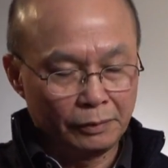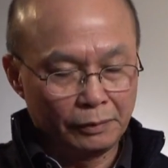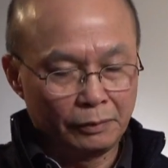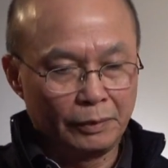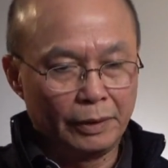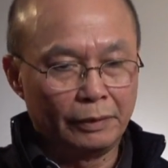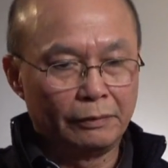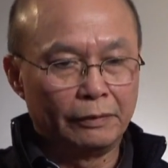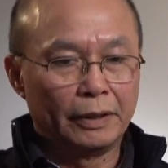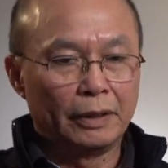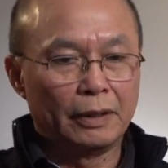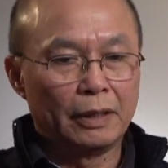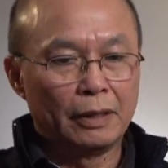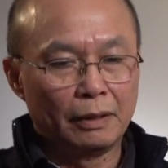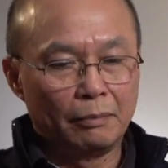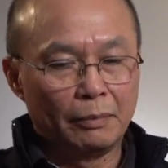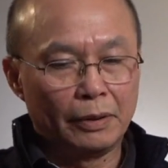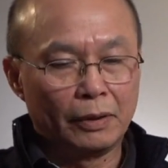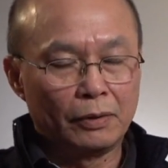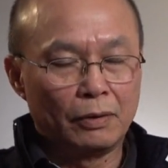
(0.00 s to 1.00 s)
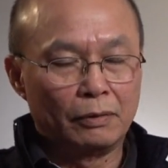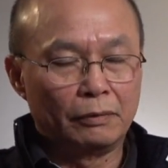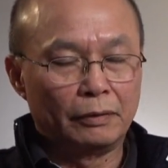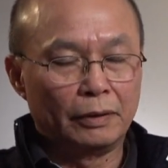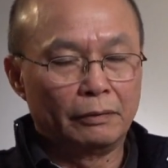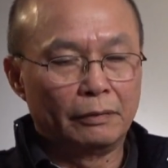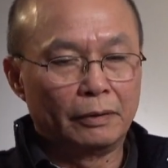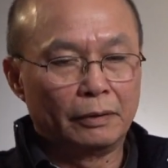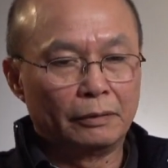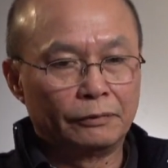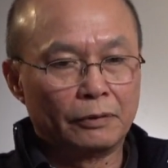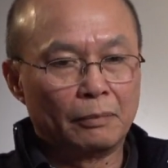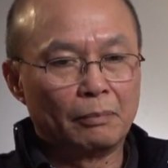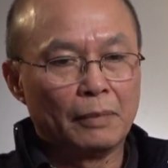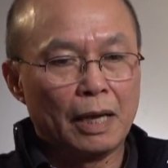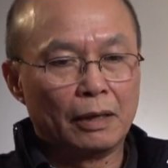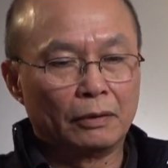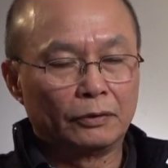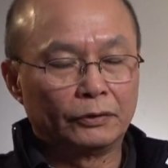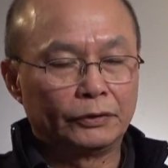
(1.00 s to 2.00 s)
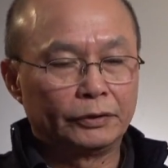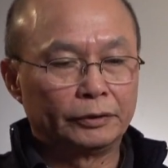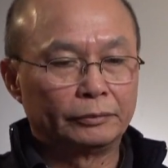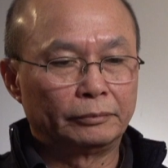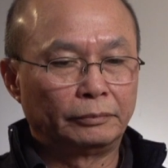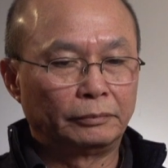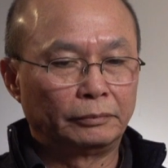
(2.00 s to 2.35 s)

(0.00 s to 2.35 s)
river, Mekong River from Laos.